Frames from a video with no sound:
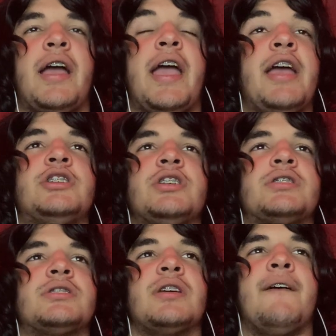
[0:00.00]
it
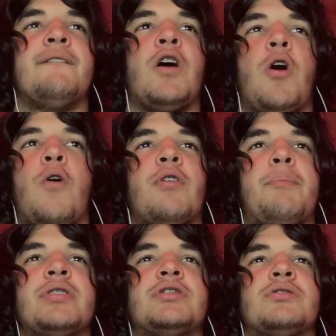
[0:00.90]
just
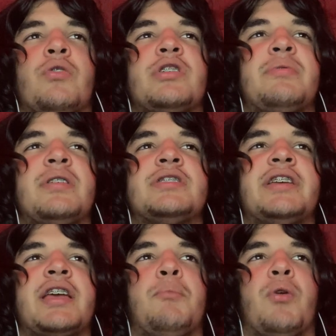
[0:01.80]
Overpress has always been a
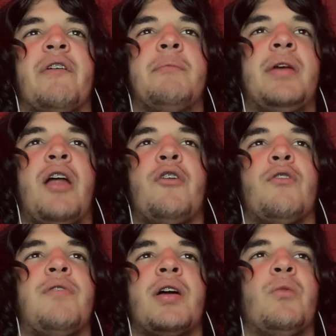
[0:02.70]
sticking point for me. I don't
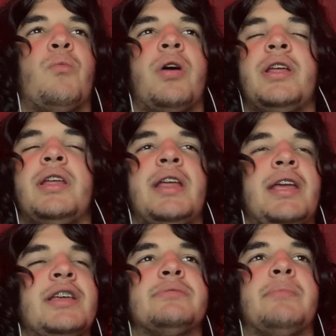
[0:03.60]
know fucking what it
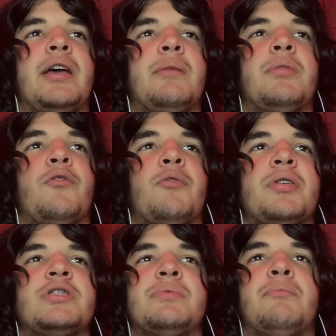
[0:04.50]
is, man, but
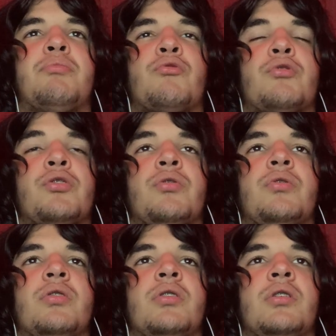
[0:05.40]
overpress has been brutal.
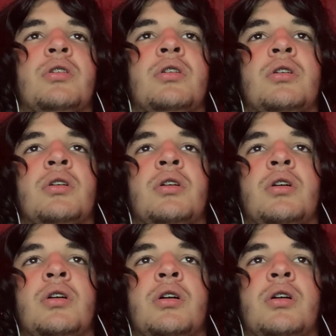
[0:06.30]

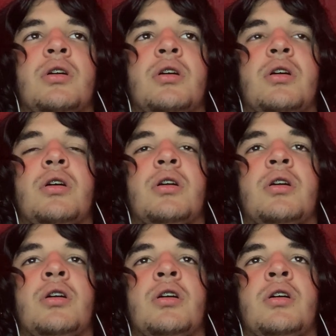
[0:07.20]

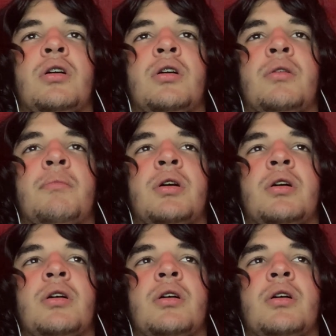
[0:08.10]
Um,